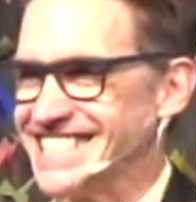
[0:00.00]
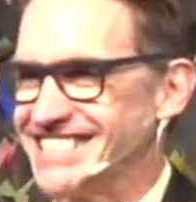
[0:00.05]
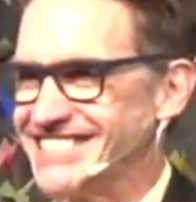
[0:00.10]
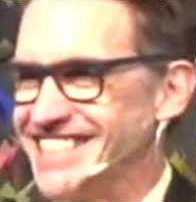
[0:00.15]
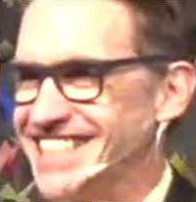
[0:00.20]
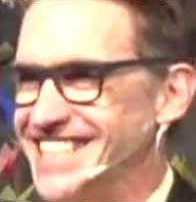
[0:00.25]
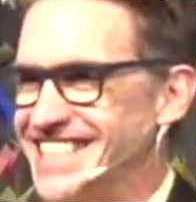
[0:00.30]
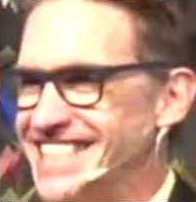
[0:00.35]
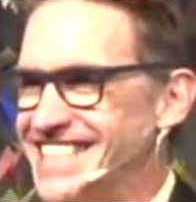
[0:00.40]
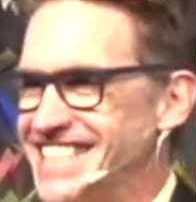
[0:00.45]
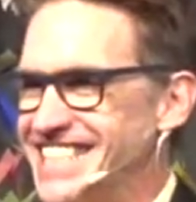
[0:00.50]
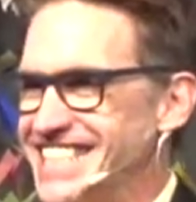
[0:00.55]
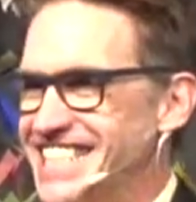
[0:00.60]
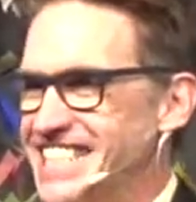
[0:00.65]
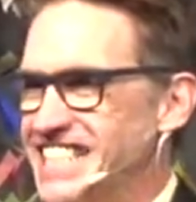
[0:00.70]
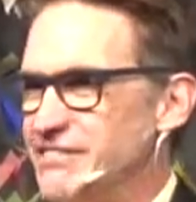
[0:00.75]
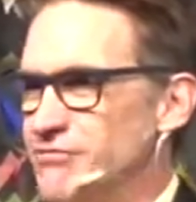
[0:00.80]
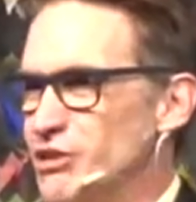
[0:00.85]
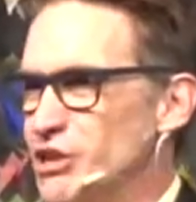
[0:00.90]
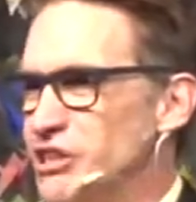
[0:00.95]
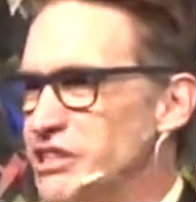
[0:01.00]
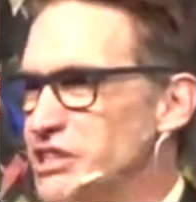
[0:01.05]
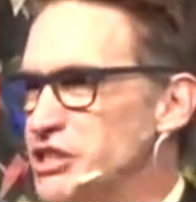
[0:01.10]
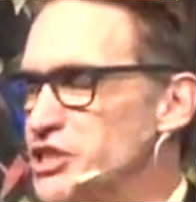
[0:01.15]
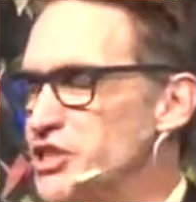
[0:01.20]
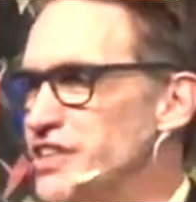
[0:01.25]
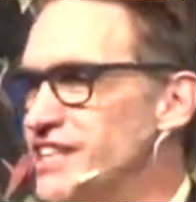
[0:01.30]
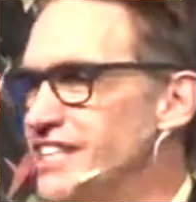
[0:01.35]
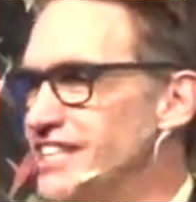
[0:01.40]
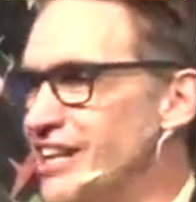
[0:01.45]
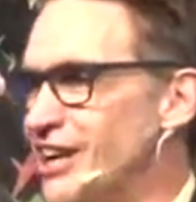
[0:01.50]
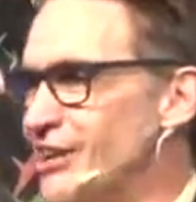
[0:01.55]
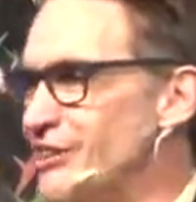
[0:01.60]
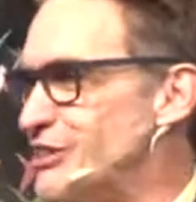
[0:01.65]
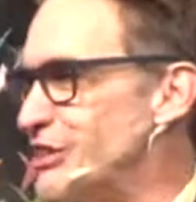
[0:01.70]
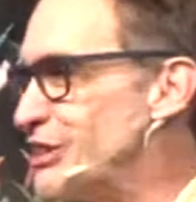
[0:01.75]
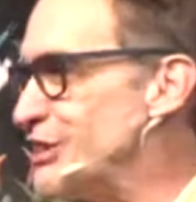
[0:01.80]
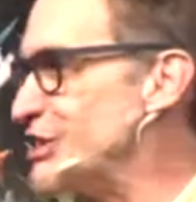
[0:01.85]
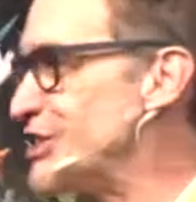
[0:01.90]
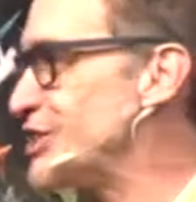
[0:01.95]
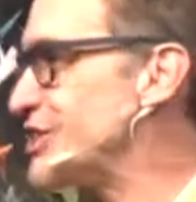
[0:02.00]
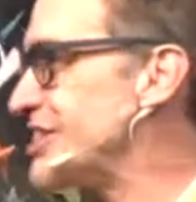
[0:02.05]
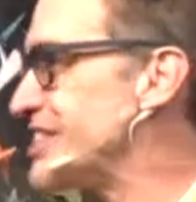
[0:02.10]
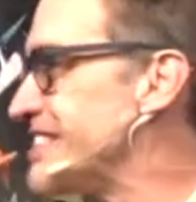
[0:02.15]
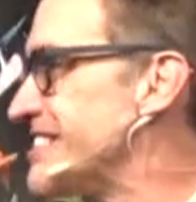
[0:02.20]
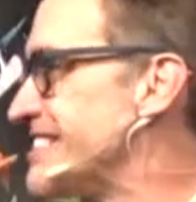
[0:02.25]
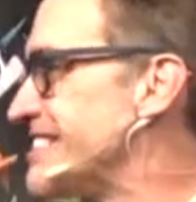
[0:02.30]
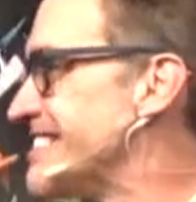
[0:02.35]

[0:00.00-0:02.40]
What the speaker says: Right? If we're going to treat others